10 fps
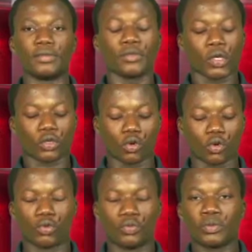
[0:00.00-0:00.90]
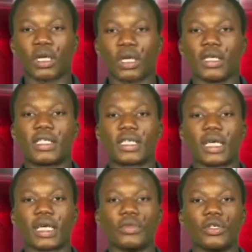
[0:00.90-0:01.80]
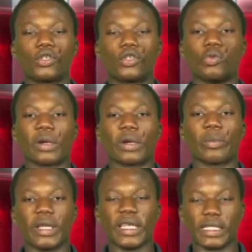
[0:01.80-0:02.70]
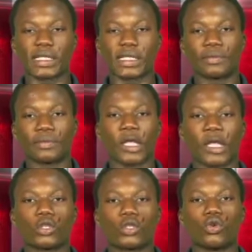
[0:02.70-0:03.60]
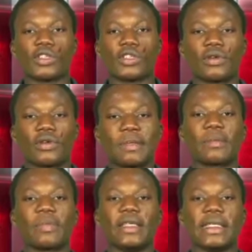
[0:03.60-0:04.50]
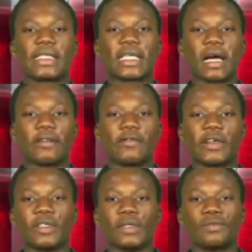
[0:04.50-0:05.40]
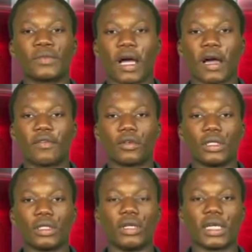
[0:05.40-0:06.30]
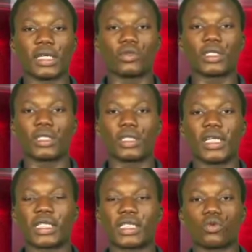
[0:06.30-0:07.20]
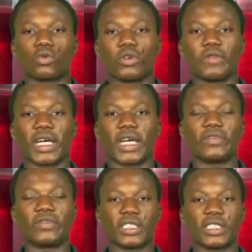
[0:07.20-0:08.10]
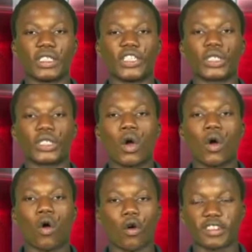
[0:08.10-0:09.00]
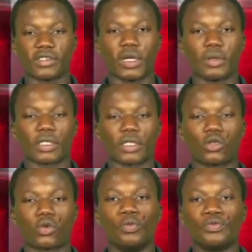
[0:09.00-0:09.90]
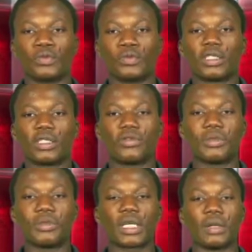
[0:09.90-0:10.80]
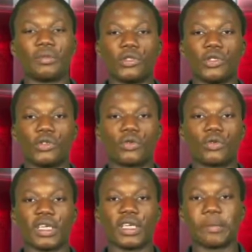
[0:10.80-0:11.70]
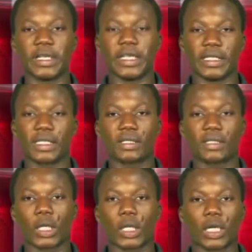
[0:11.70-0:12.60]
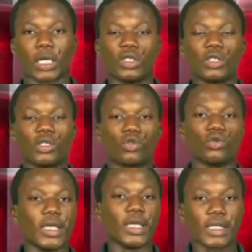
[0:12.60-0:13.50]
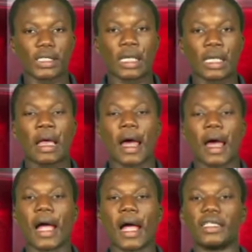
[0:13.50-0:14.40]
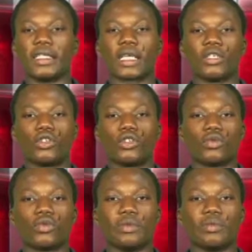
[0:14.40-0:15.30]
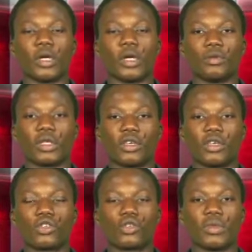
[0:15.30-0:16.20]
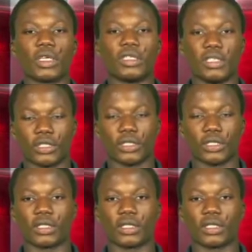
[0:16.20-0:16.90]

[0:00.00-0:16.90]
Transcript: So it can be used to make plates. So ceramic plates are very affordable, like you said. That is one of the advantages of ceramics. So ceramics can be used to make plates that we can use to eat, and it can use to be you can use to make dishes.